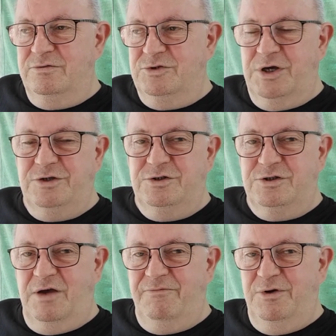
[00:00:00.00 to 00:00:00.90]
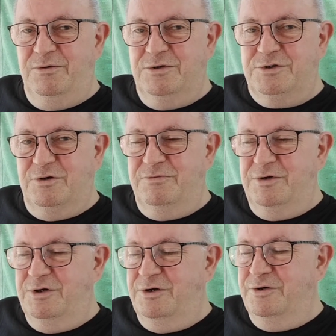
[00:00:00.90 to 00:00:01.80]
changes I've noticed over
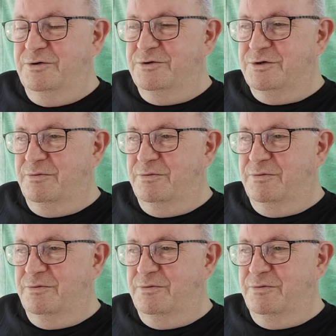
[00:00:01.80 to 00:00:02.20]
the years.